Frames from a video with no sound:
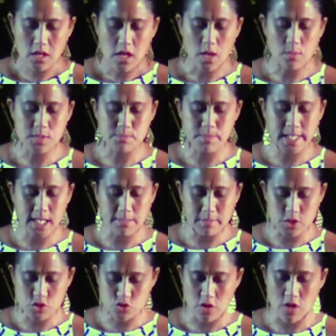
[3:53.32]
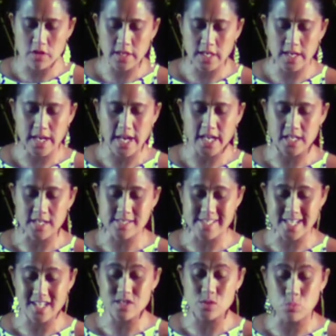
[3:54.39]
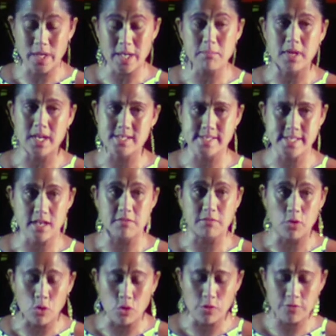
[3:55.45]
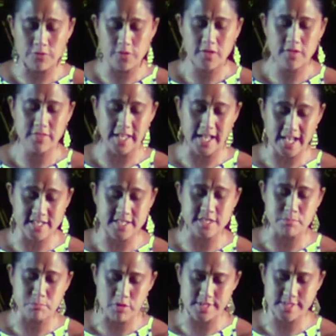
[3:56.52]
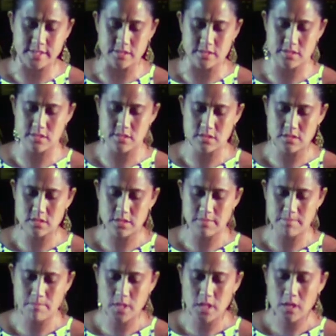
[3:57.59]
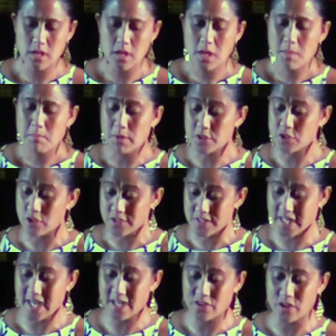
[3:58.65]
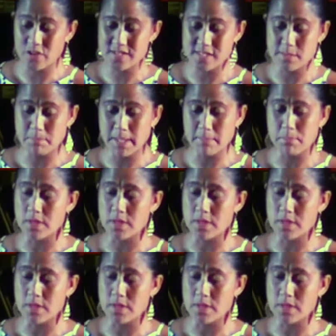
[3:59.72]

I was becoming stronger and I started to wean myself off the antidepressants. My doctor had noticed a big